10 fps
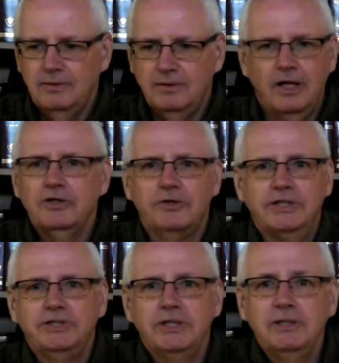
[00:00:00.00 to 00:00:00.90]
they're not a
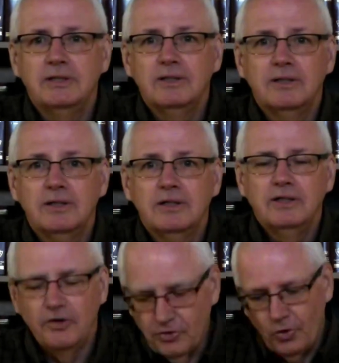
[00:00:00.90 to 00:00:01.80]
Christian.
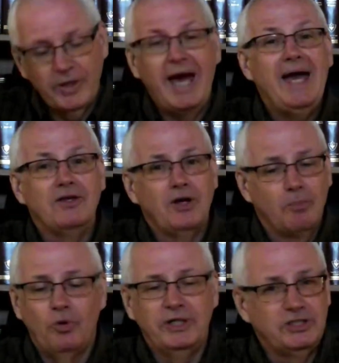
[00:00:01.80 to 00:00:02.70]
No, they're okay. They're
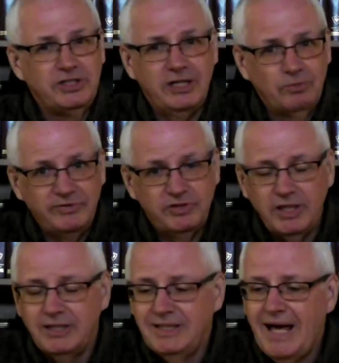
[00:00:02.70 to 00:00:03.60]
not born in sin, and we've
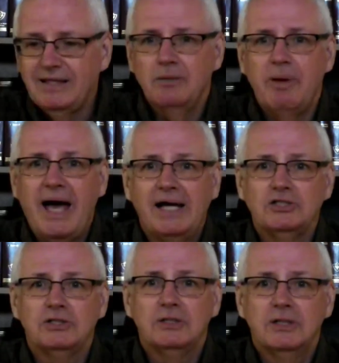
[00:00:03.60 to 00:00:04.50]
studied that in the
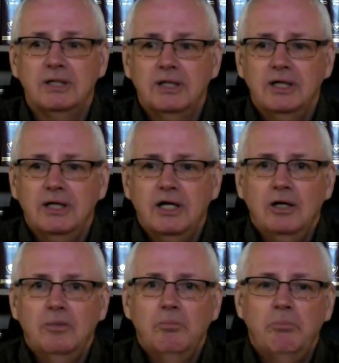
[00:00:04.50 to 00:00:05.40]
past.
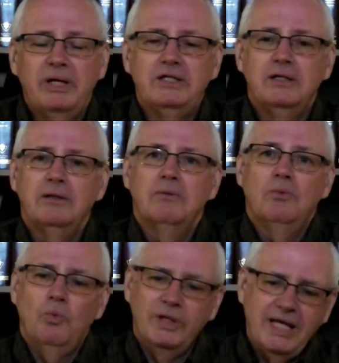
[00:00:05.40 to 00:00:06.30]
But
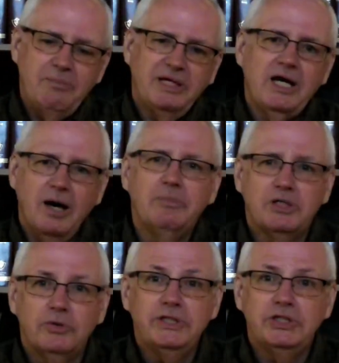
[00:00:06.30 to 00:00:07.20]
when they become a
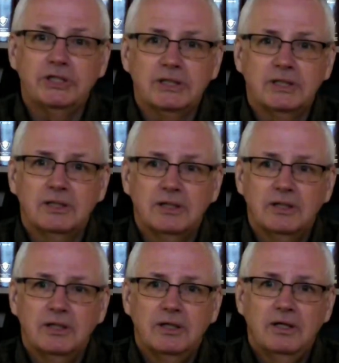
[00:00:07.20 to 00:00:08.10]
Christian,
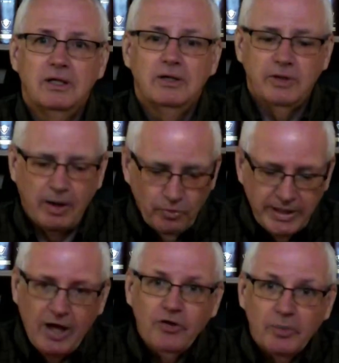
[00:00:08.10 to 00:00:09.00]
now,
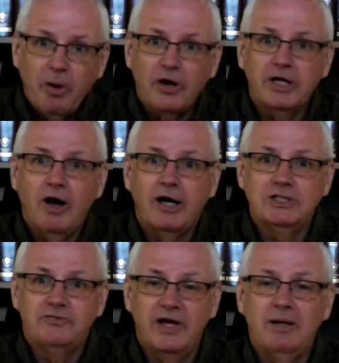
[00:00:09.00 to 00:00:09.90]
now they're part of
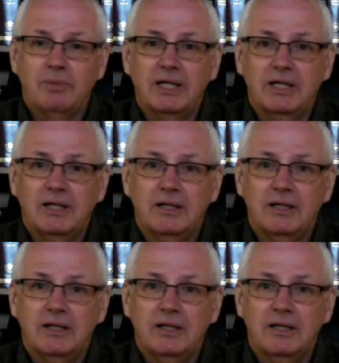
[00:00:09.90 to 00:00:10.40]
God's family.